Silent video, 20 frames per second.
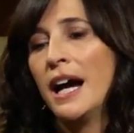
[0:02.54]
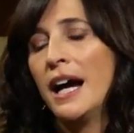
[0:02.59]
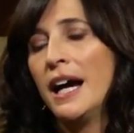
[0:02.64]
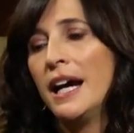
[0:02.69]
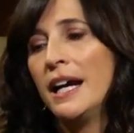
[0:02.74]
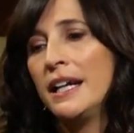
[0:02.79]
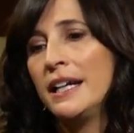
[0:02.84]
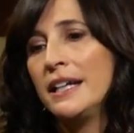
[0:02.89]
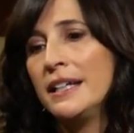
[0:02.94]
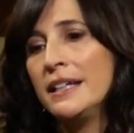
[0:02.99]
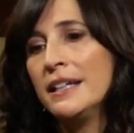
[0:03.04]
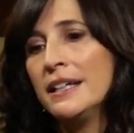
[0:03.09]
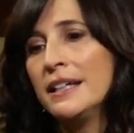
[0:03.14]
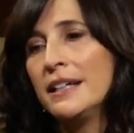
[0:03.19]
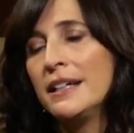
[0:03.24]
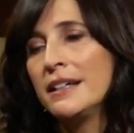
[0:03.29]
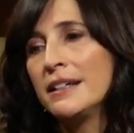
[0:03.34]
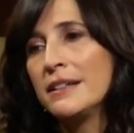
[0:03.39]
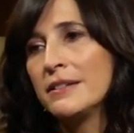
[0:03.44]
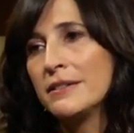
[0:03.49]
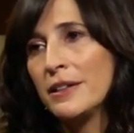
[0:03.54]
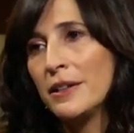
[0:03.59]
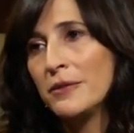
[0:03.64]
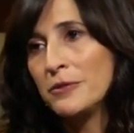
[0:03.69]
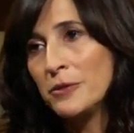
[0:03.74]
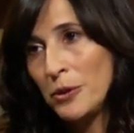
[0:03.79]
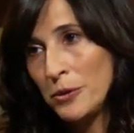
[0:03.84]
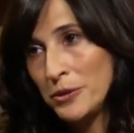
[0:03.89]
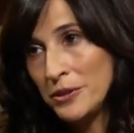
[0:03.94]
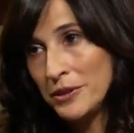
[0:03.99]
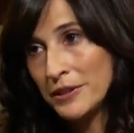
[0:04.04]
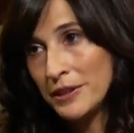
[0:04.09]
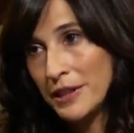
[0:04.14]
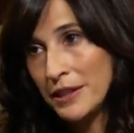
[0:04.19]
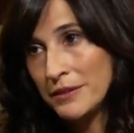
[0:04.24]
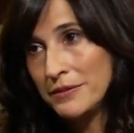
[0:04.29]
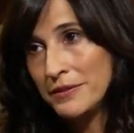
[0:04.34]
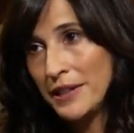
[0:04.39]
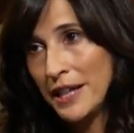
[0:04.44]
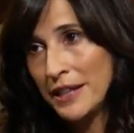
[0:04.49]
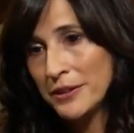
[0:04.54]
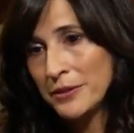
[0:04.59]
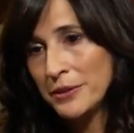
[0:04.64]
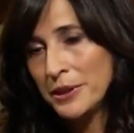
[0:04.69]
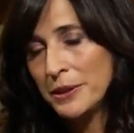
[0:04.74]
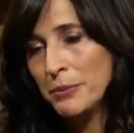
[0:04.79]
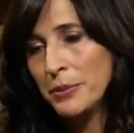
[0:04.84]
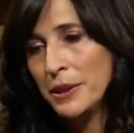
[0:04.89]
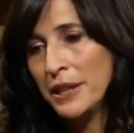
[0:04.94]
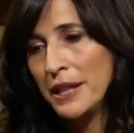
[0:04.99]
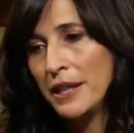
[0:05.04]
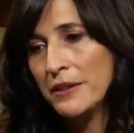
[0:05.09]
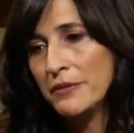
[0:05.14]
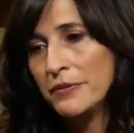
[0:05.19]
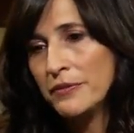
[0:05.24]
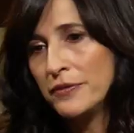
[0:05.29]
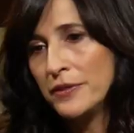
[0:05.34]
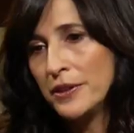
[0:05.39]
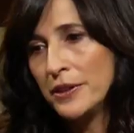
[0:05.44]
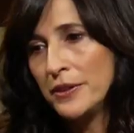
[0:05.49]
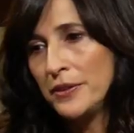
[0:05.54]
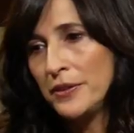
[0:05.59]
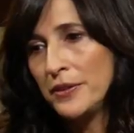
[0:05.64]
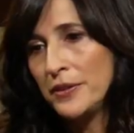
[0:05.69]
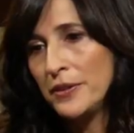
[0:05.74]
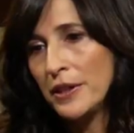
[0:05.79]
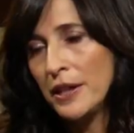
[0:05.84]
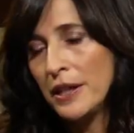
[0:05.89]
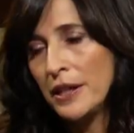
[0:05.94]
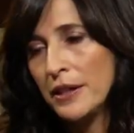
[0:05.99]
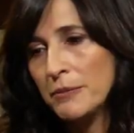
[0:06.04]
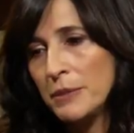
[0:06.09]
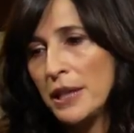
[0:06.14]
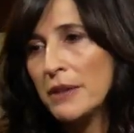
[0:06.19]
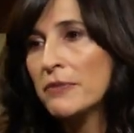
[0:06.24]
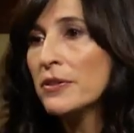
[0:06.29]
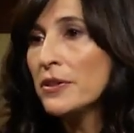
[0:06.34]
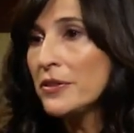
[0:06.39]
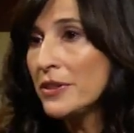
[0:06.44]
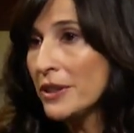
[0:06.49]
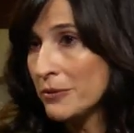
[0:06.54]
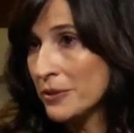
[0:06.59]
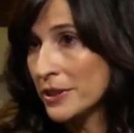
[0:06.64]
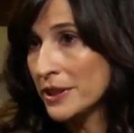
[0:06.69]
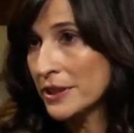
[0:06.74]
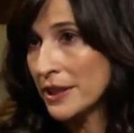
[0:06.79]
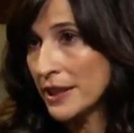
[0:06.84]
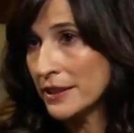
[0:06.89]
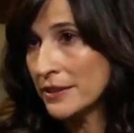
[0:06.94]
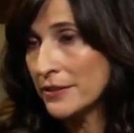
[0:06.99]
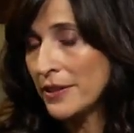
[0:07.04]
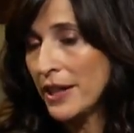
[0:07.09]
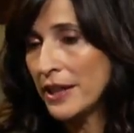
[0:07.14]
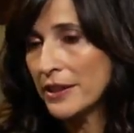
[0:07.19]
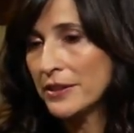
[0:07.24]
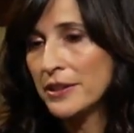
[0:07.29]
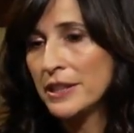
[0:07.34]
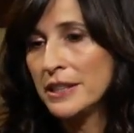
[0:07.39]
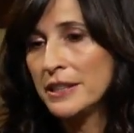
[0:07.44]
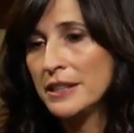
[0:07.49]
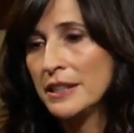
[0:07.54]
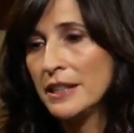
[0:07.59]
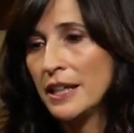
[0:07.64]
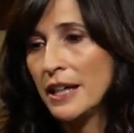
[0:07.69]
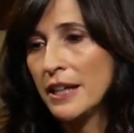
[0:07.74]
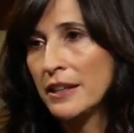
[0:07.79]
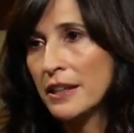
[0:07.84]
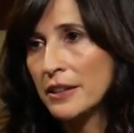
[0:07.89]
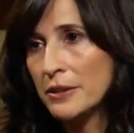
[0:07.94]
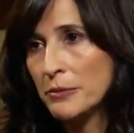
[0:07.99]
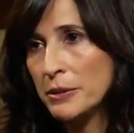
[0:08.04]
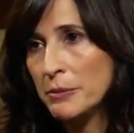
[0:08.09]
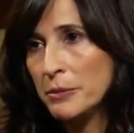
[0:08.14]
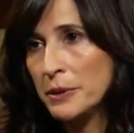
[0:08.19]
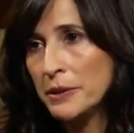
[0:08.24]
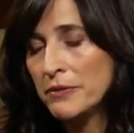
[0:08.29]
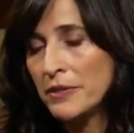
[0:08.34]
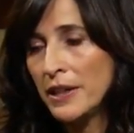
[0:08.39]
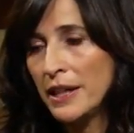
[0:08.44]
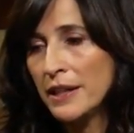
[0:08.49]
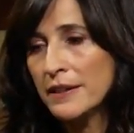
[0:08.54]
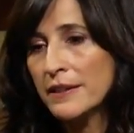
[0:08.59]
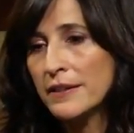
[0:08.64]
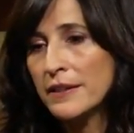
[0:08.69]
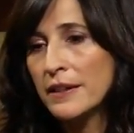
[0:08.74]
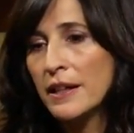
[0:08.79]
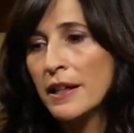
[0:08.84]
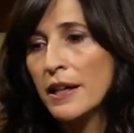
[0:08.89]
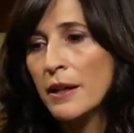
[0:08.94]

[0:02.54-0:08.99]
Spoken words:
I have grown to love Valerie, but at first I really liked Valerie. I thought we'd be friends.